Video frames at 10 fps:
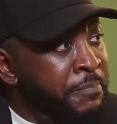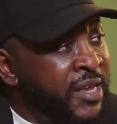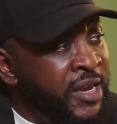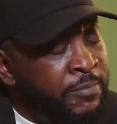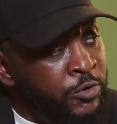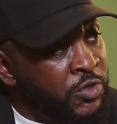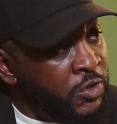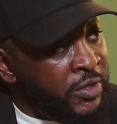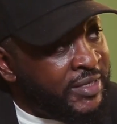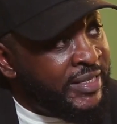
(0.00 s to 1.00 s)
and being yeah. able to
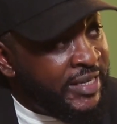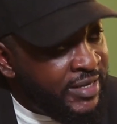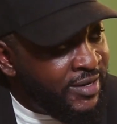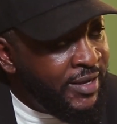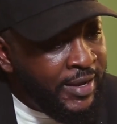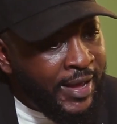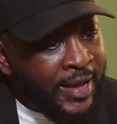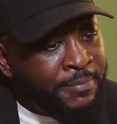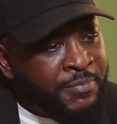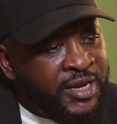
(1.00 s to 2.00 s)
succeed
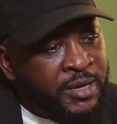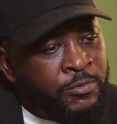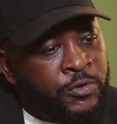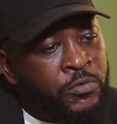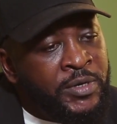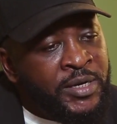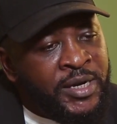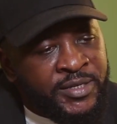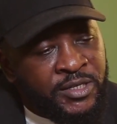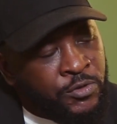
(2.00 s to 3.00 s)
yeah. and being able to
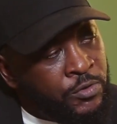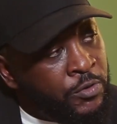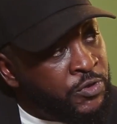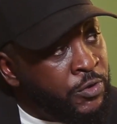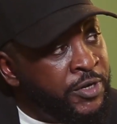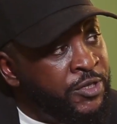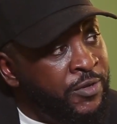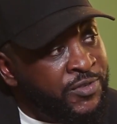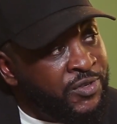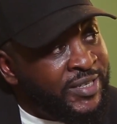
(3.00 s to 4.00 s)
listen to those stories
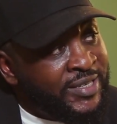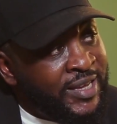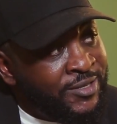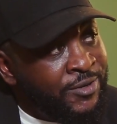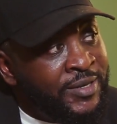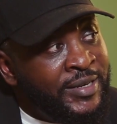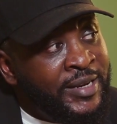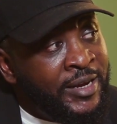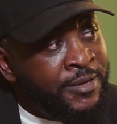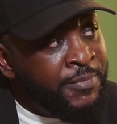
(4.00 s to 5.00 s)
of success on a
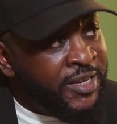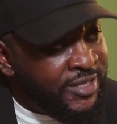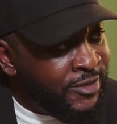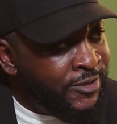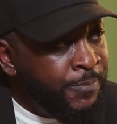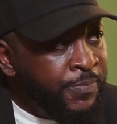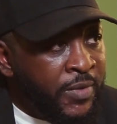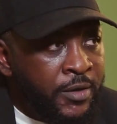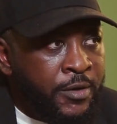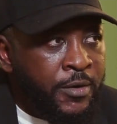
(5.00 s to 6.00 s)
daily basis
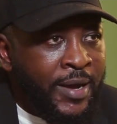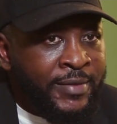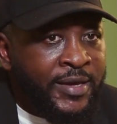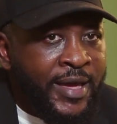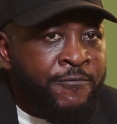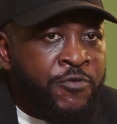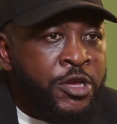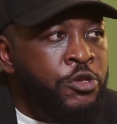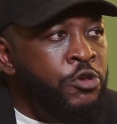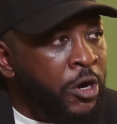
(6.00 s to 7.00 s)
mm. you know i think every
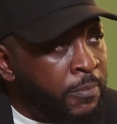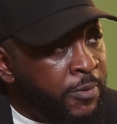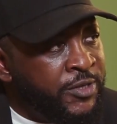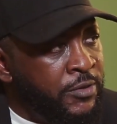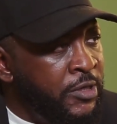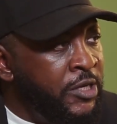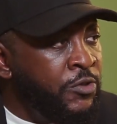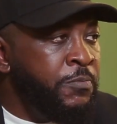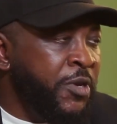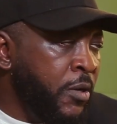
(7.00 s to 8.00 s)
young person
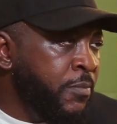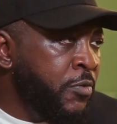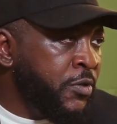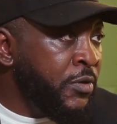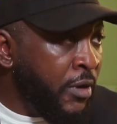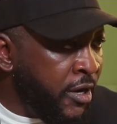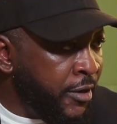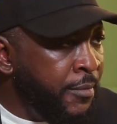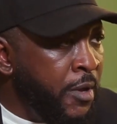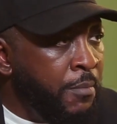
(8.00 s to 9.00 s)
needs to pick up book to
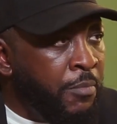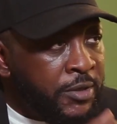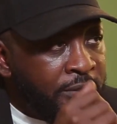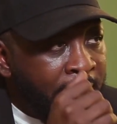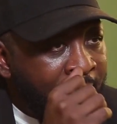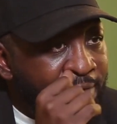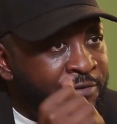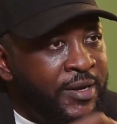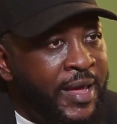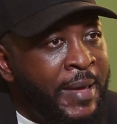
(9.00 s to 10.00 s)
learn but
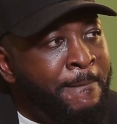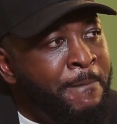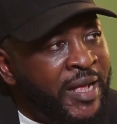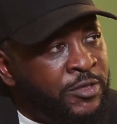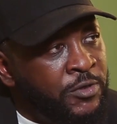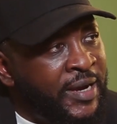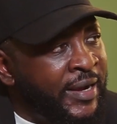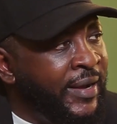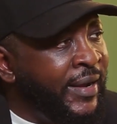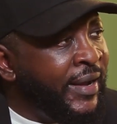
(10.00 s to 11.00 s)
having a mentor that can